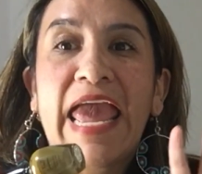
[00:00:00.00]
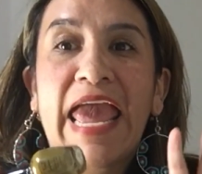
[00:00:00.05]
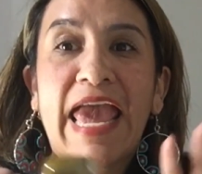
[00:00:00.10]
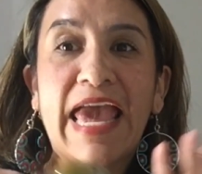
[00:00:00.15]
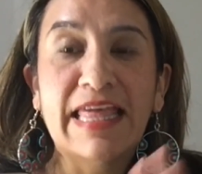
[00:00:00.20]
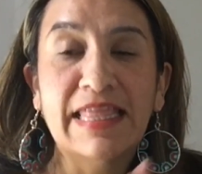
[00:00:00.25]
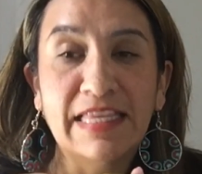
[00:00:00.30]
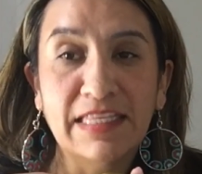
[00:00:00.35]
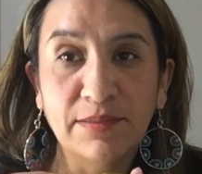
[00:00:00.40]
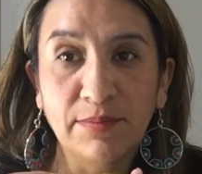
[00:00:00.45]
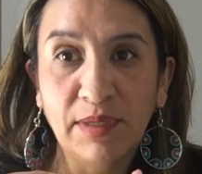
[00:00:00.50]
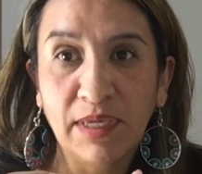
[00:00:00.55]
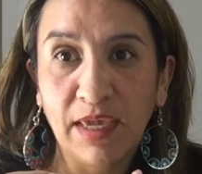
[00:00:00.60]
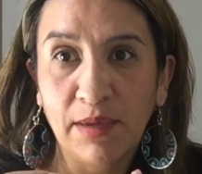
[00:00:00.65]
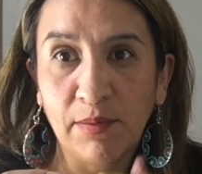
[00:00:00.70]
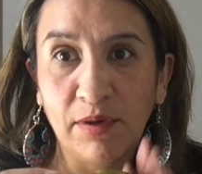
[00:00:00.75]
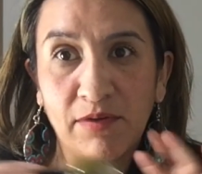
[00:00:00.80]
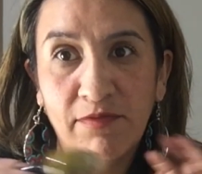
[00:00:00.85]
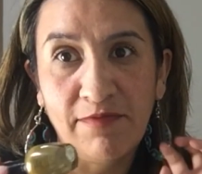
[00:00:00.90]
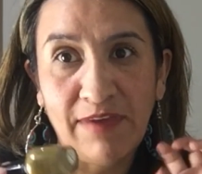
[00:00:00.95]
and this
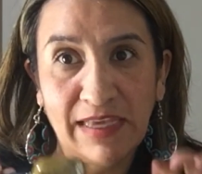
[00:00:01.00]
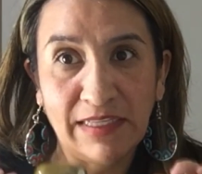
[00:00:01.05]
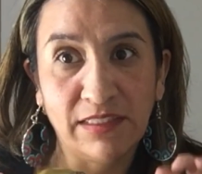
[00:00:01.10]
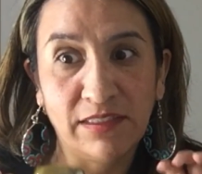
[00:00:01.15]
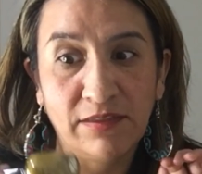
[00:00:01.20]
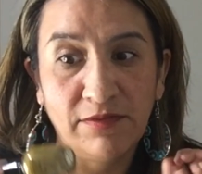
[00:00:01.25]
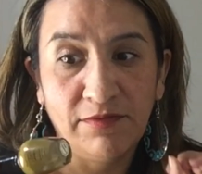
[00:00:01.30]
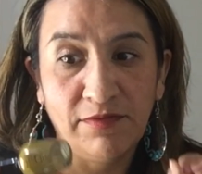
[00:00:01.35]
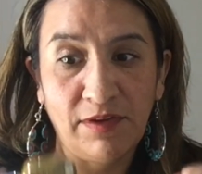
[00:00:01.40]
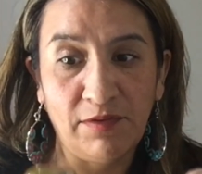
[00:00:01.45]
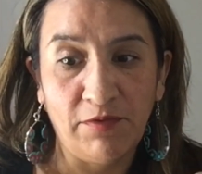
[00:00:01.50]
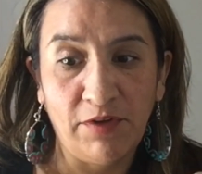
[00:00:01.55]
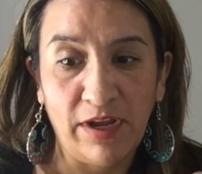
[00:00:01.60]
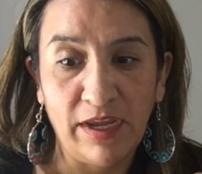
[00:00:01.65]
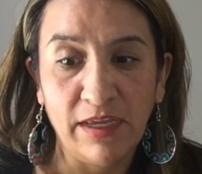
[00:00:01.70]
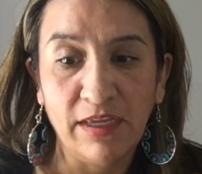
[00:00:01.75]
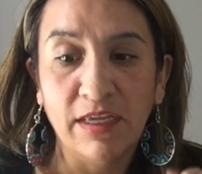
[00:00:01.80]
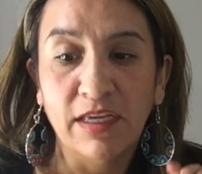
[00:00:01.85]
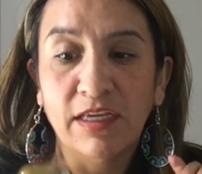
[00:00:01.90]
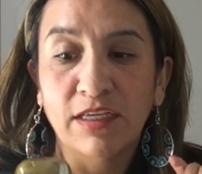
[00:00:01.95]
became a fast favorite.